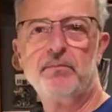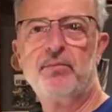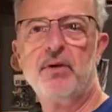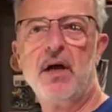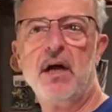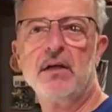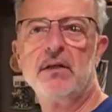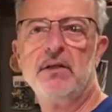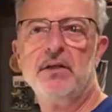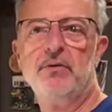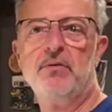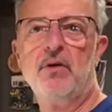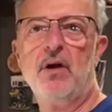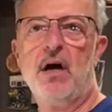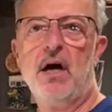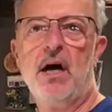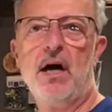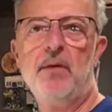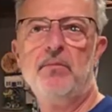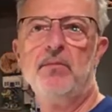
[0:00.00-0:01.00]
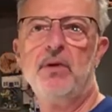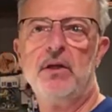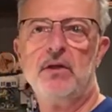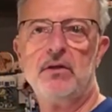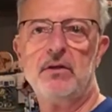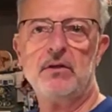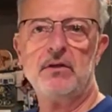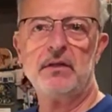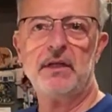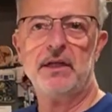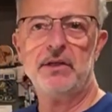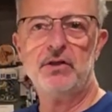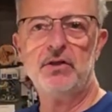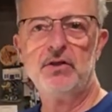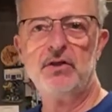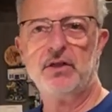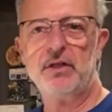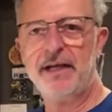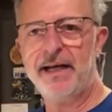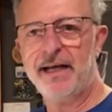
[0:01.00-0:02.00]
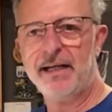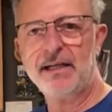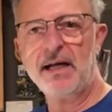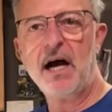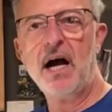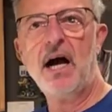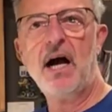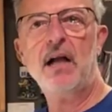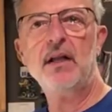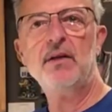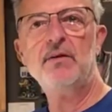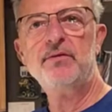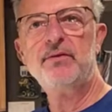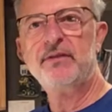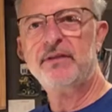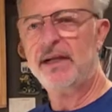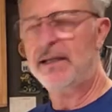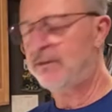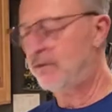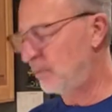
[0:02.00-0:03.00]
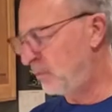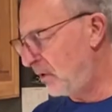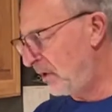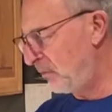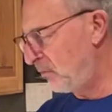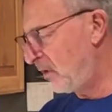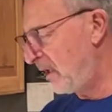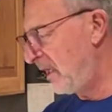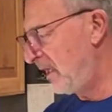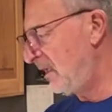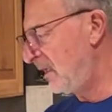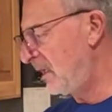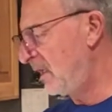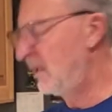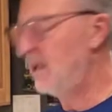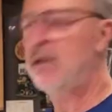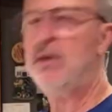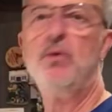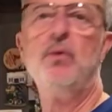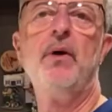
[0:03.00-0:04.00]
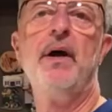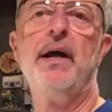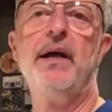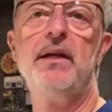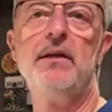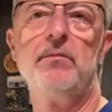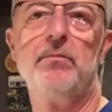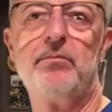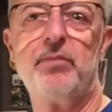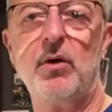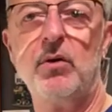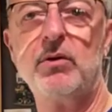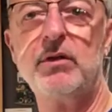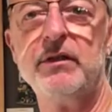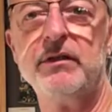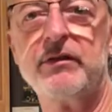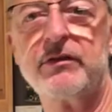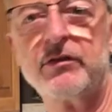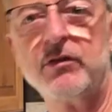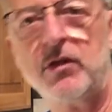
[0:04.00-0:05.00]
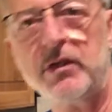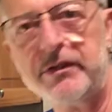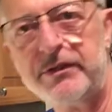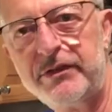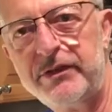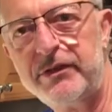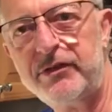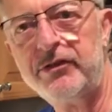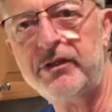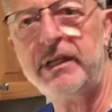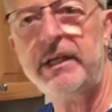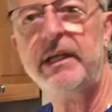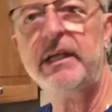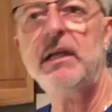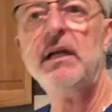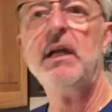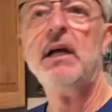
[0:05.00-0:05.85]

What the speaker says: broccoli rabe, then you can add olives. That's one way. Another way, broken sausage in it.